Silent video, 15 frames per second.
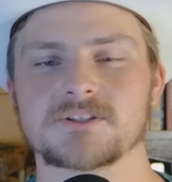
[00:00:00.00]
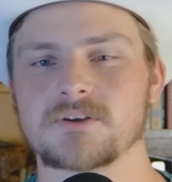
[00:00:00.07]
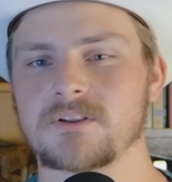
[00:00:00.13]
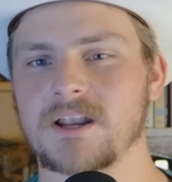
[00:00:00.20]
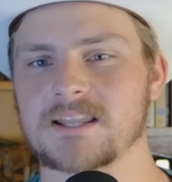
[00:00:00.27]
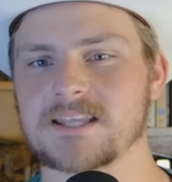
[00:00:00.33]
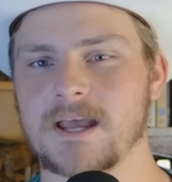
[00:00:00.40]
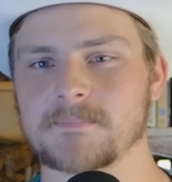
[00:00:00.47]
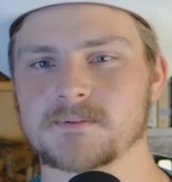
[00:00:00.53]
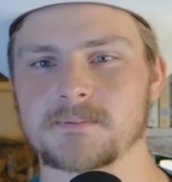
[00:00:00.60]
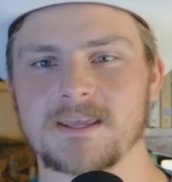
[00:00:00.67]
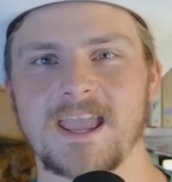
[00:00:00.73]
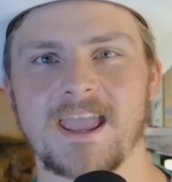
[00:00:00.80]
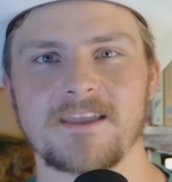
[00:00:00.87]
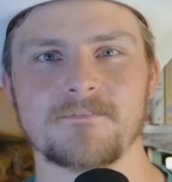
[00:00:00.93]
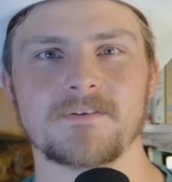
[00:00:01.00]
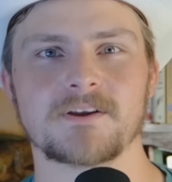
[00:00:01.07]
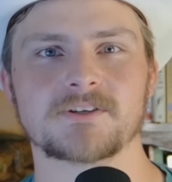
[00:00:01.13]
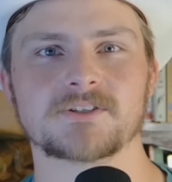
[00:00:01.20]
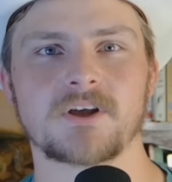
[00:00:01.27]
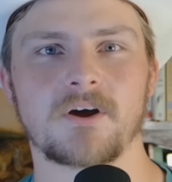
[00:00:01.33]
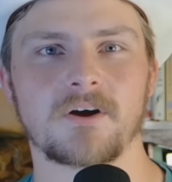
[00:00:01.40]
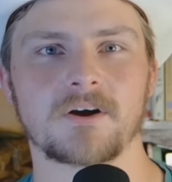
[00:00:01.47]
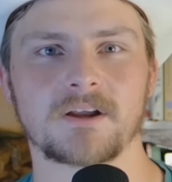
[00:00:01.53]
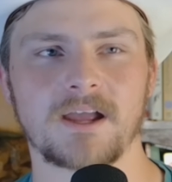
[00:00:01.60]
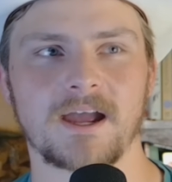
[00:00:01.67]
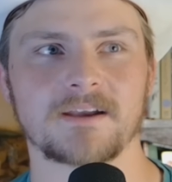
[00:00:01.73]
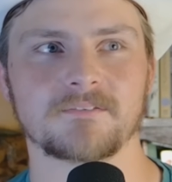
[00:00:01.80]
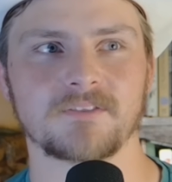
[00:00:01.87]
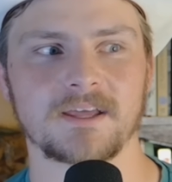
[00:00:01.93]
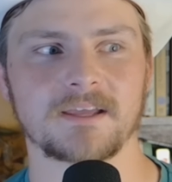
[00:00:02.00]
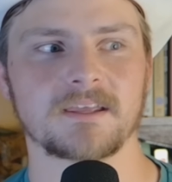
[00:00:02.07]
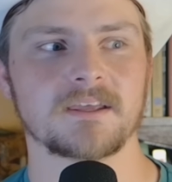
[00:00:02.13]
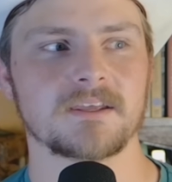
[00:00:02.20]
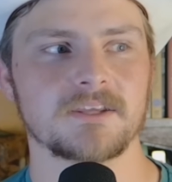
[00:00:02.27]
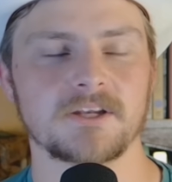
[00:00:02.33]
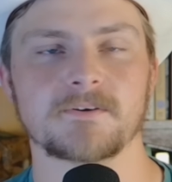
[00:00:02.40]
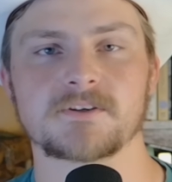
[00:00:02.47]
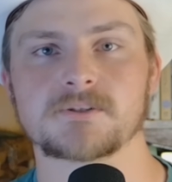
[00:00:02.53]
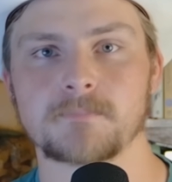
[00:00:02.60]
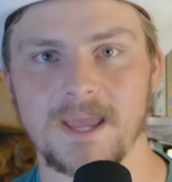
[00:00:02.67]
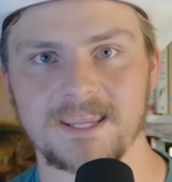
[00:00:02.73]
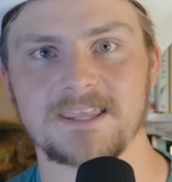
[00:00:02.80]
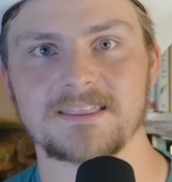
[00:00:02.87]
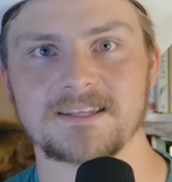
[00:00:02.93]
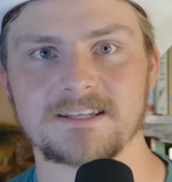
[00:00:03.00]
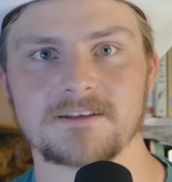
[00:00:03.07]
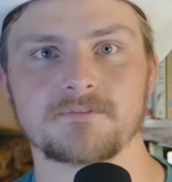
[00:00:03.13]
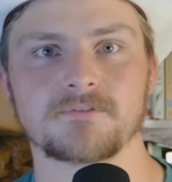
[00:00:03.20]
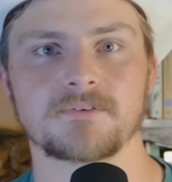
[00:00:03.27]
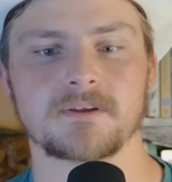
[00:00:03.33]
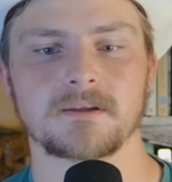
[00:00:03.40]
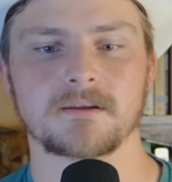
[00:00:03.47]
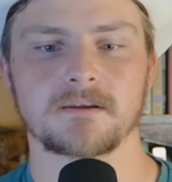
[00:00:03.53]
So a lot of times behaviors are kind of like, you know, speculative.